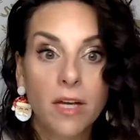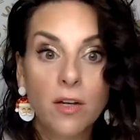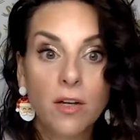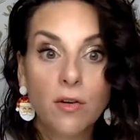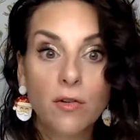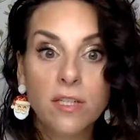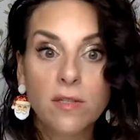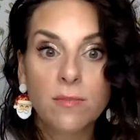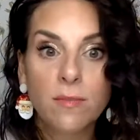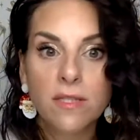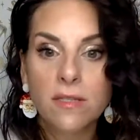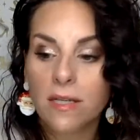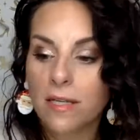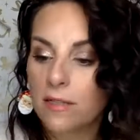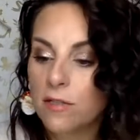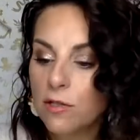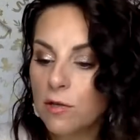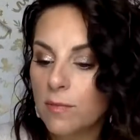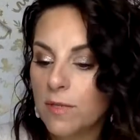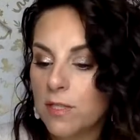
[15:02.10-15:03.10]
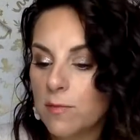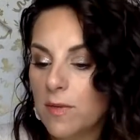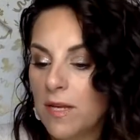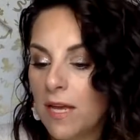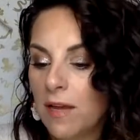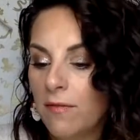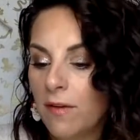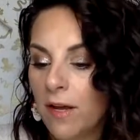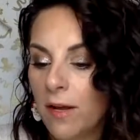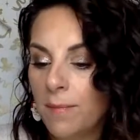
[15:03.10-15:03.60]
Christmas lights are
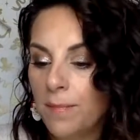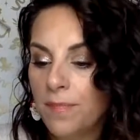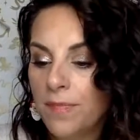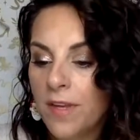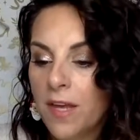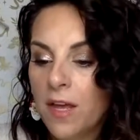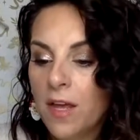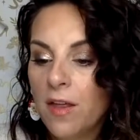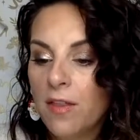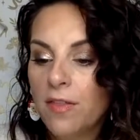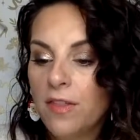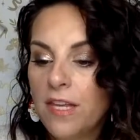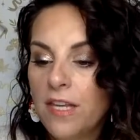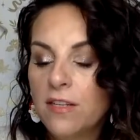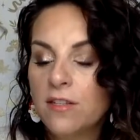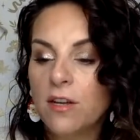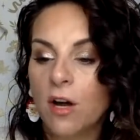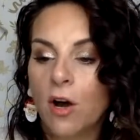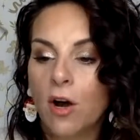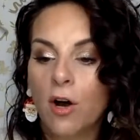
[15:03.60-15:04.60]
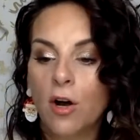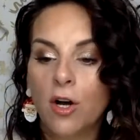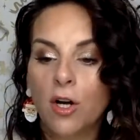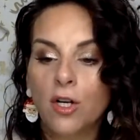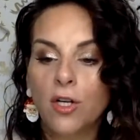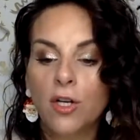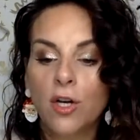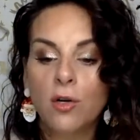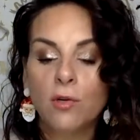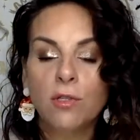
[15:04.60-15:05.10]
misbehaving. These are
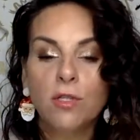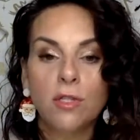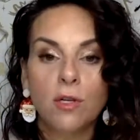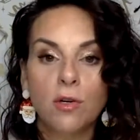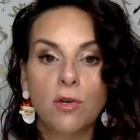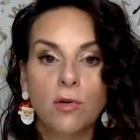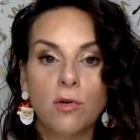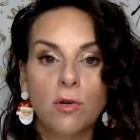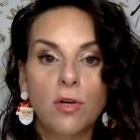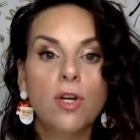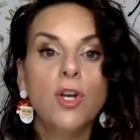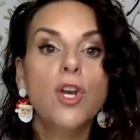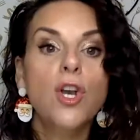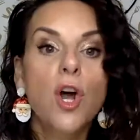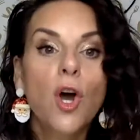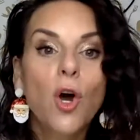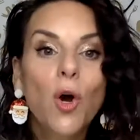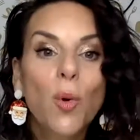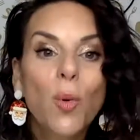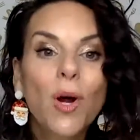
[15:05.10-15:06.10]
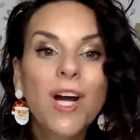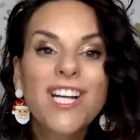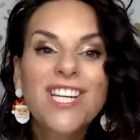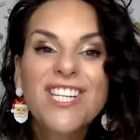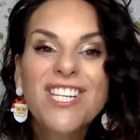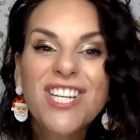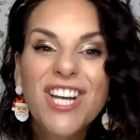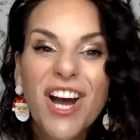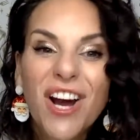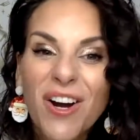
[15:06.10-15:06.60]
no-show
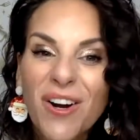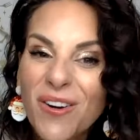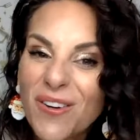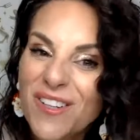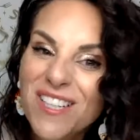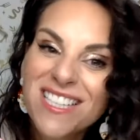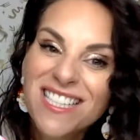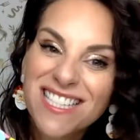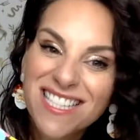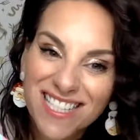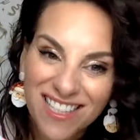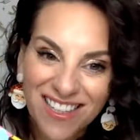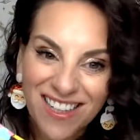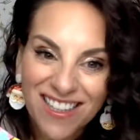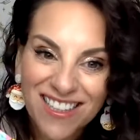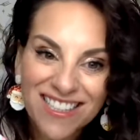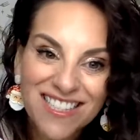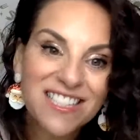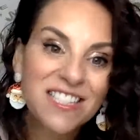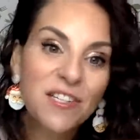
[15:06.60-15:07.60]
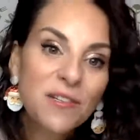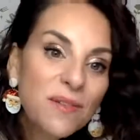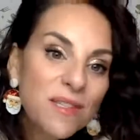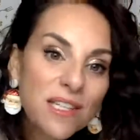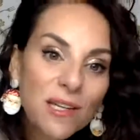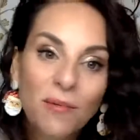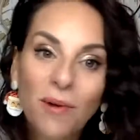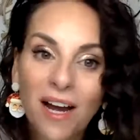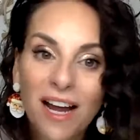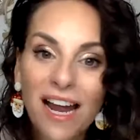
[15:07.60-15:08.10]
socks. Do you see
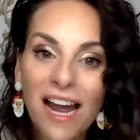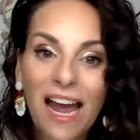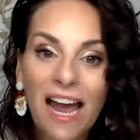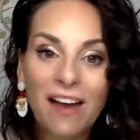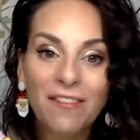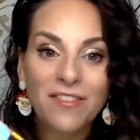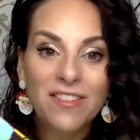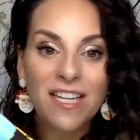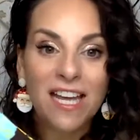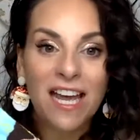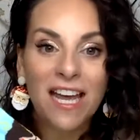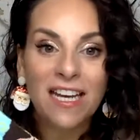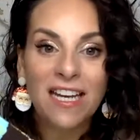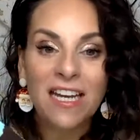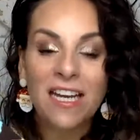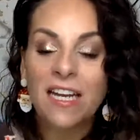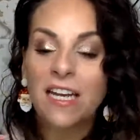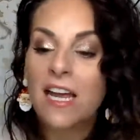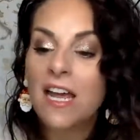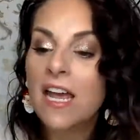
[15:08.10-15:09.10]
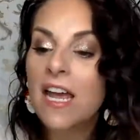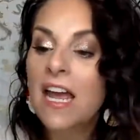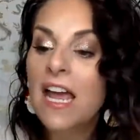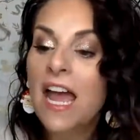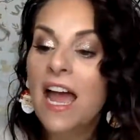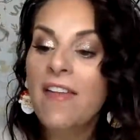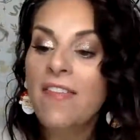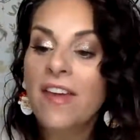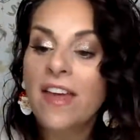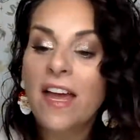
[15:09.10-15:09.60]
why I have to edit?
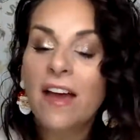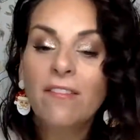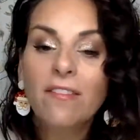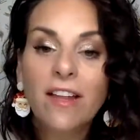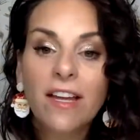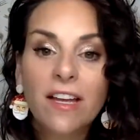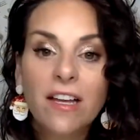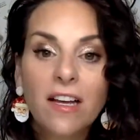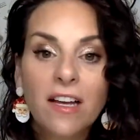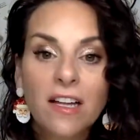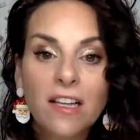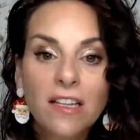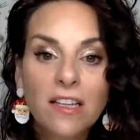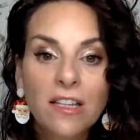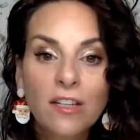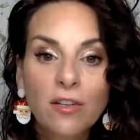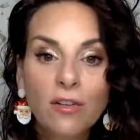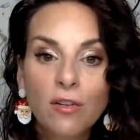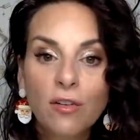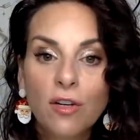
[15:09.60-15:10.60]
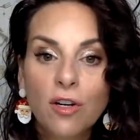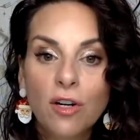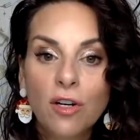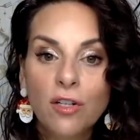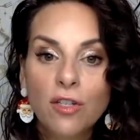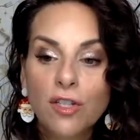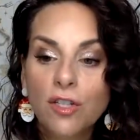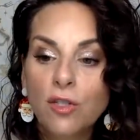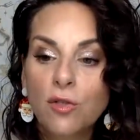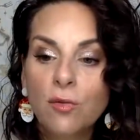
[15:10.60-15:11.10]
And they have like little
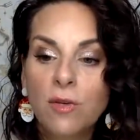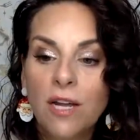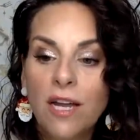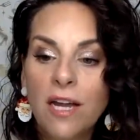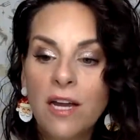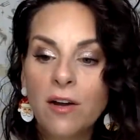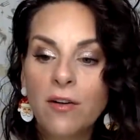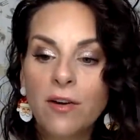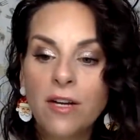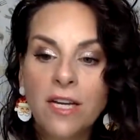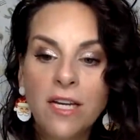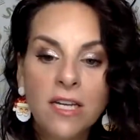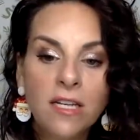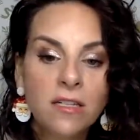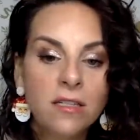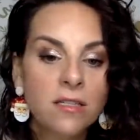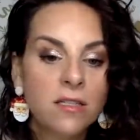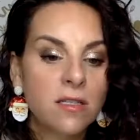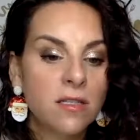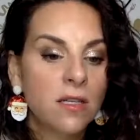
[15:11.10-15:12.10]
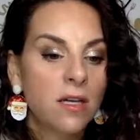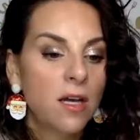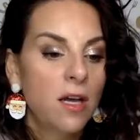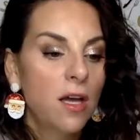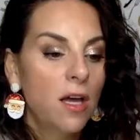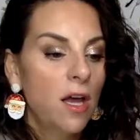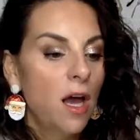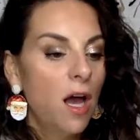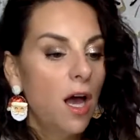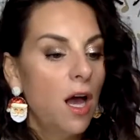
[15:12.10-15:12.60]
cartoon Harrys.
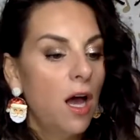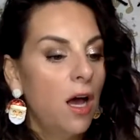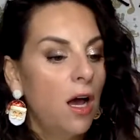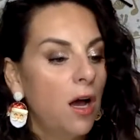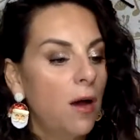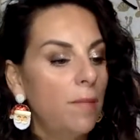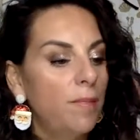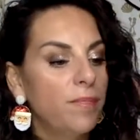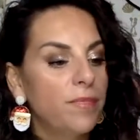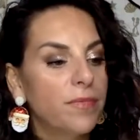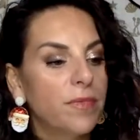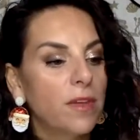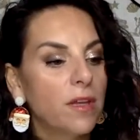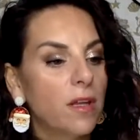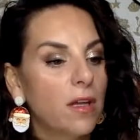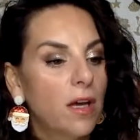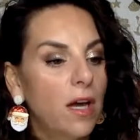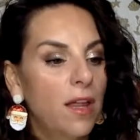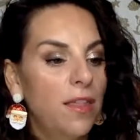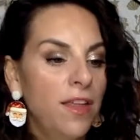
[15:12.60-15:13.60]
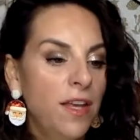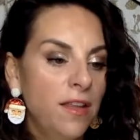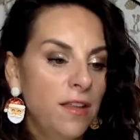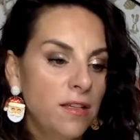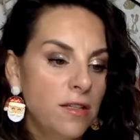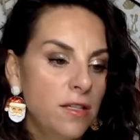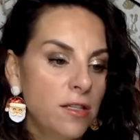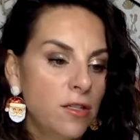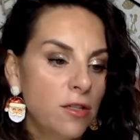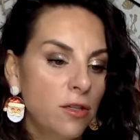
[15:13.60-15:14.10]
I think
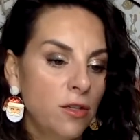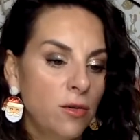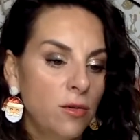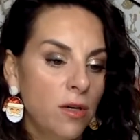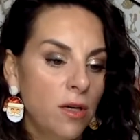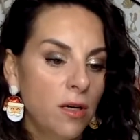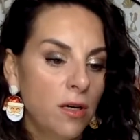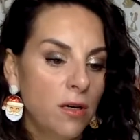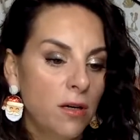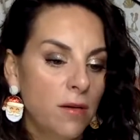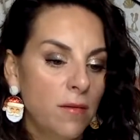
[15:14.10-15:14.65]
this is Luna.